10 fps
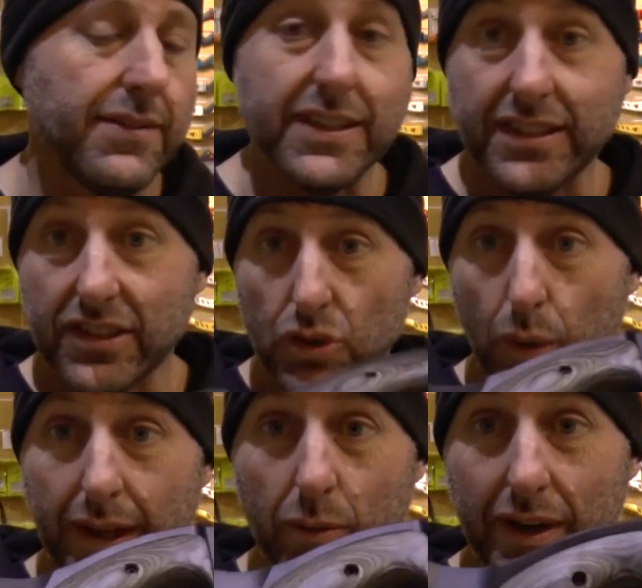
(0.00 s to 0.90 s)
this is
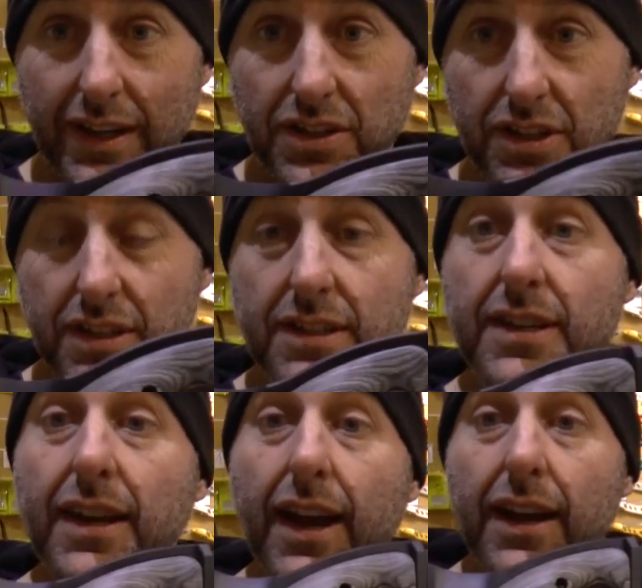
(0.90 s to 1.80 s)
21 inches
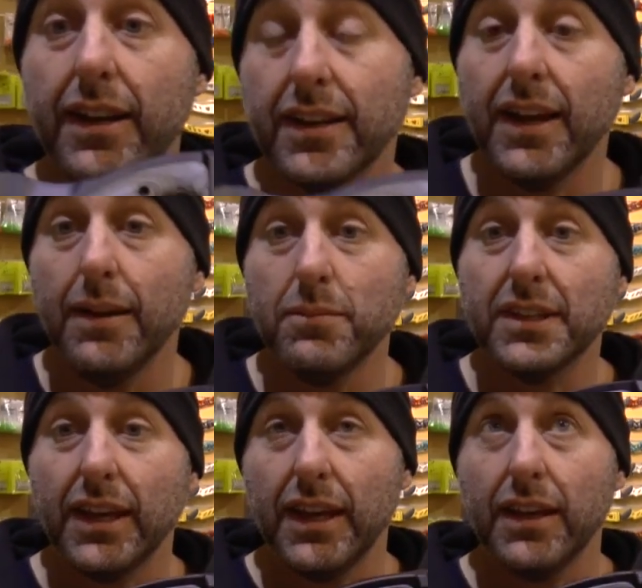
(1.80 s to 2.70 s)
and it comes
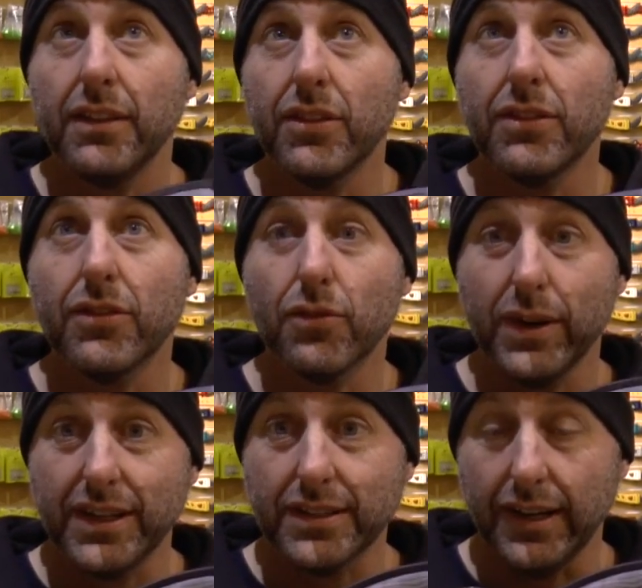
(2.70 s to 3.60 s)
in
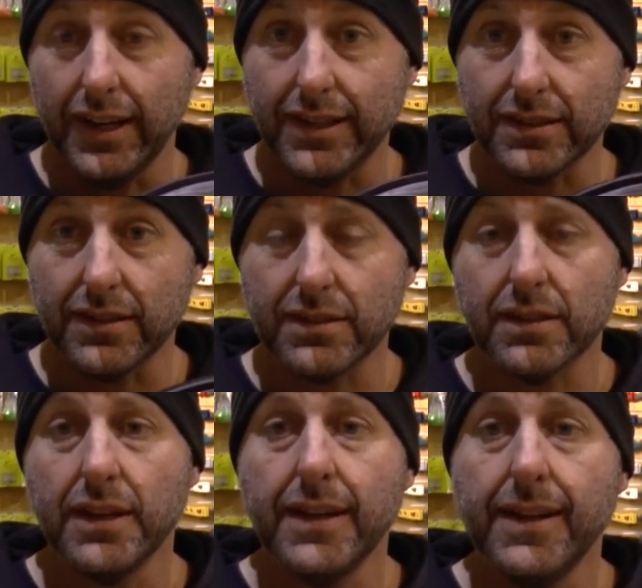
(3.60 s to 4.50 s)
three sizes.